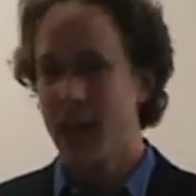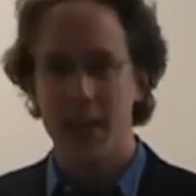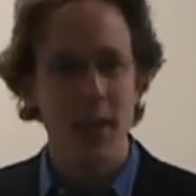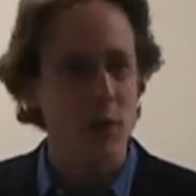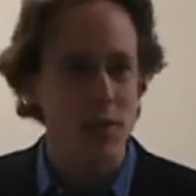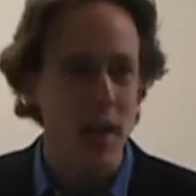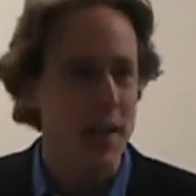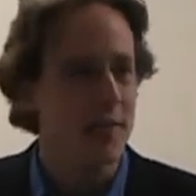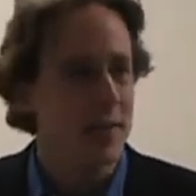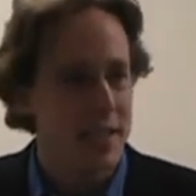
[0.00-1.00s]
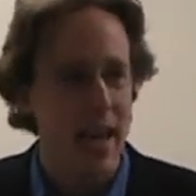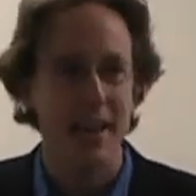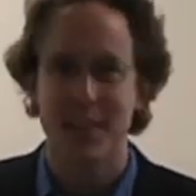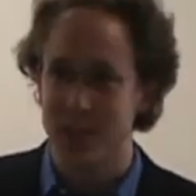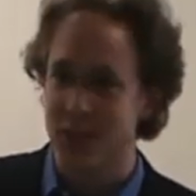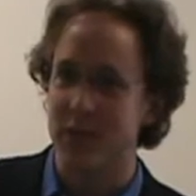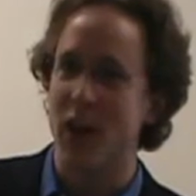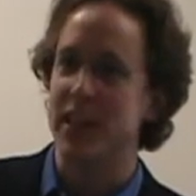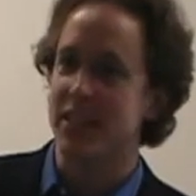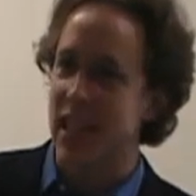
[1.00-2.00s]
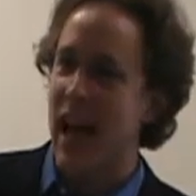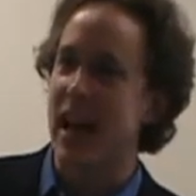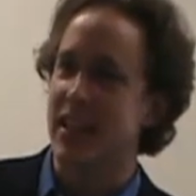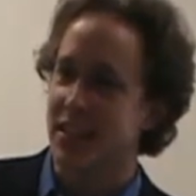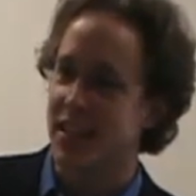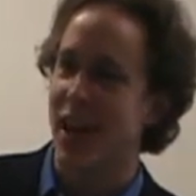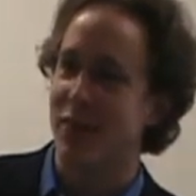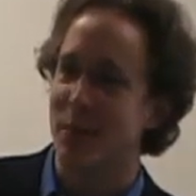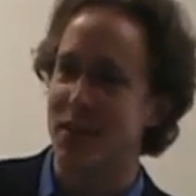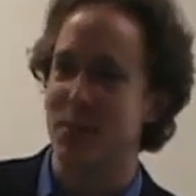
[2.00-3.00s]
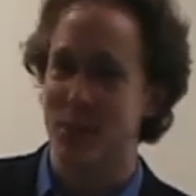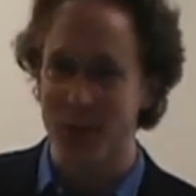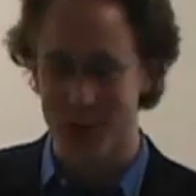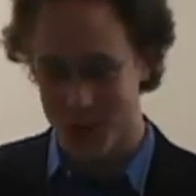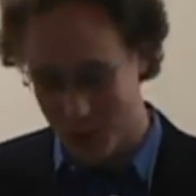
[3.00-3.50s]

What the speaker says: Now, it's not every day that you're invited to hack into government computers